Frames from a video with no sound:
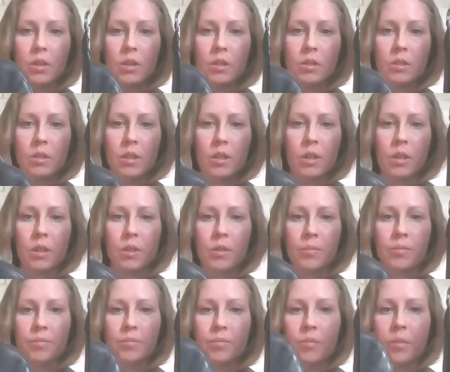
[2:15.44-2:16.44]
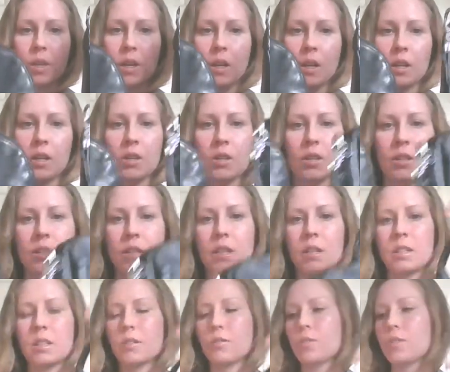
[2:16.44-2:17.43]
So, and you can see the
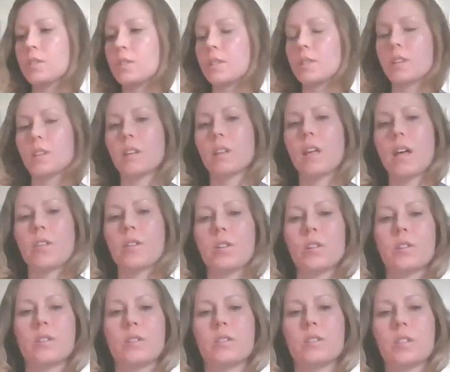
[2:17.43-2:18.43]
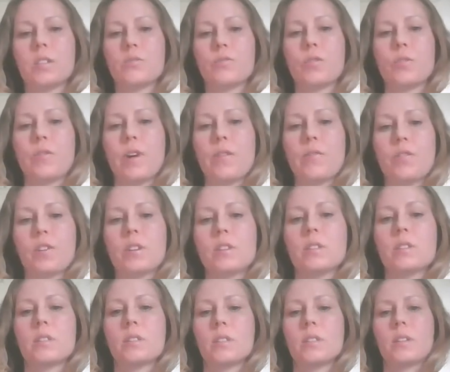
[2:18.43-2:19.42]
differences in the leather, just for
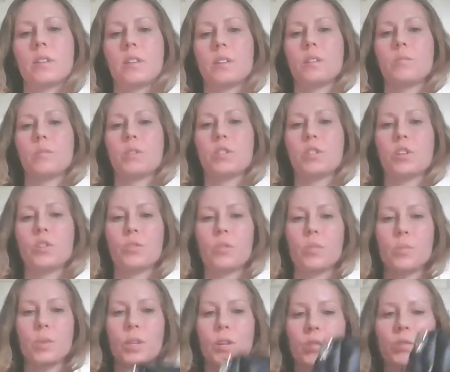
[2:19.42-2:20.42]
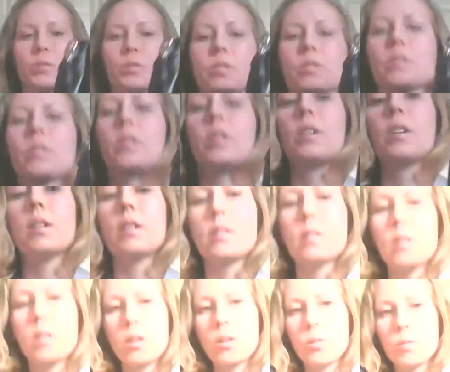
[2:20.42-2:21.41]
reference. Let me show you up close.
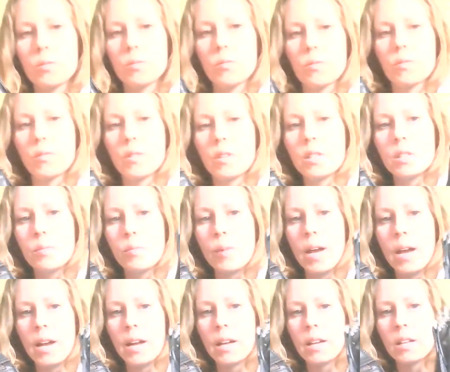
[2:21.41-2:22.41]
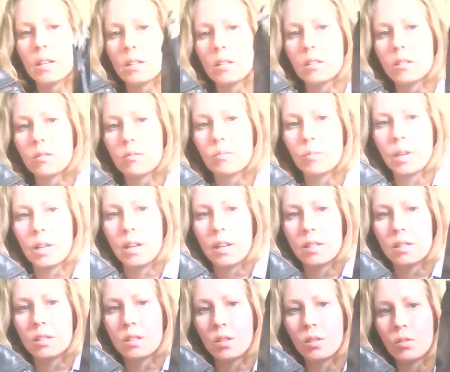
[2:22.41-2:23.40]
So this bag by
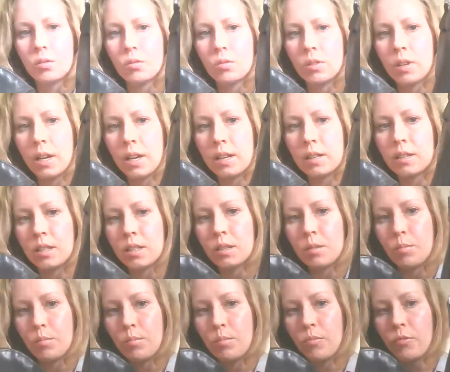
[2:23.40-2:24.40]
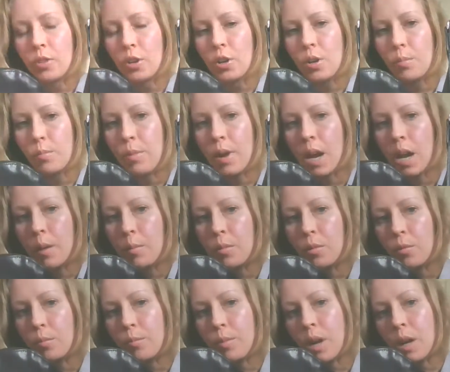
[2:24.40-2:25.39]
S Zone has this very
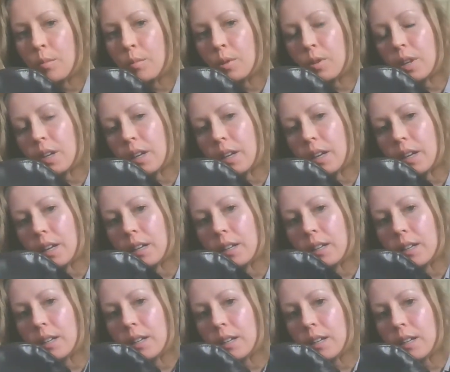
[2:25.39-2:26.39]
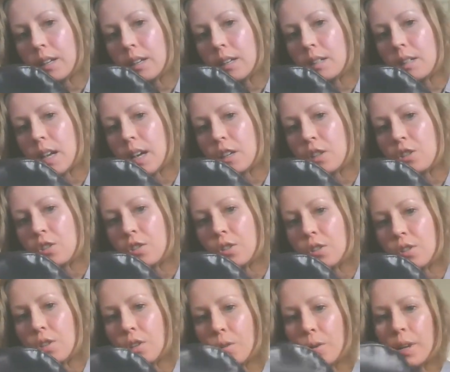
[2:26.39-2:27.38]
pebbly texture
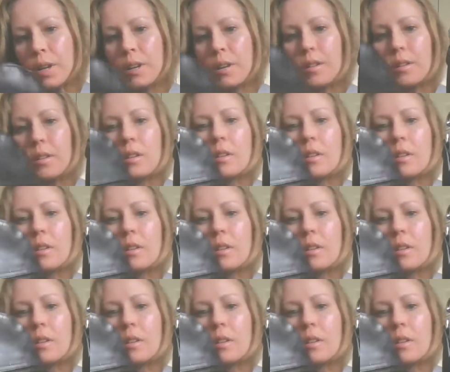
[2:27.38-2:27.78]
to it.